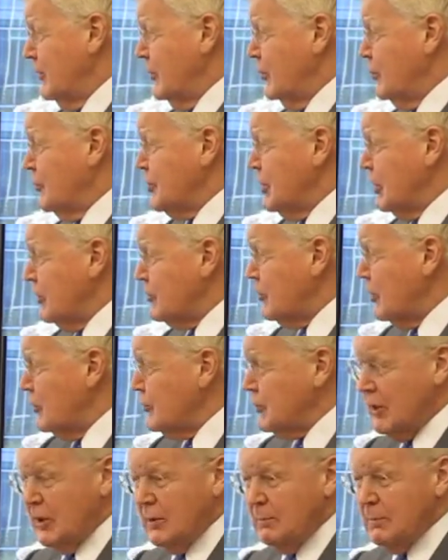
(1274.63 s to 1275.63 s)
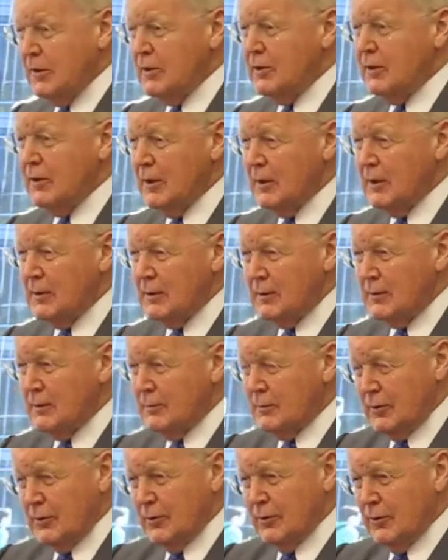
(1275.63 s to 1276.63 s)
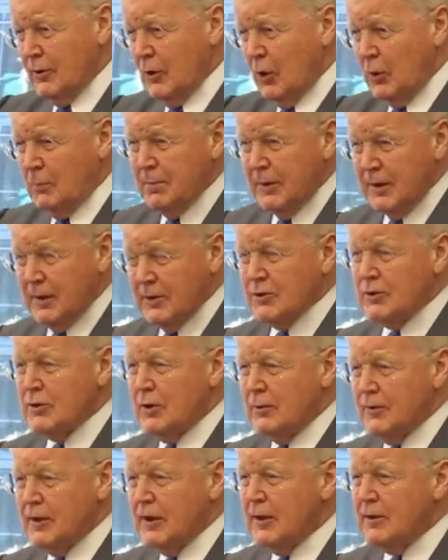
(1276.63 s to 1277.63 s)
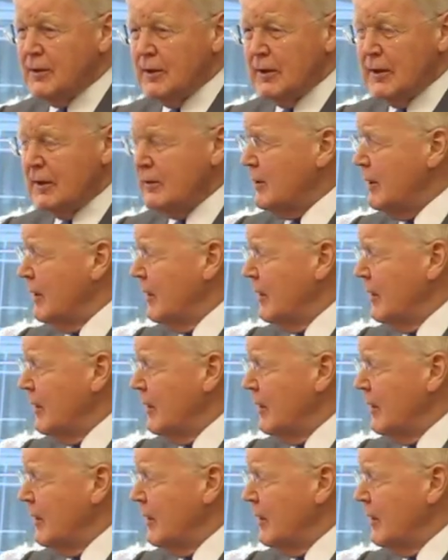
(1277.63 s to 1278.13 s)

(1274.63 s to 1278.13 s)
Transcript: using social media or the openness of the internet,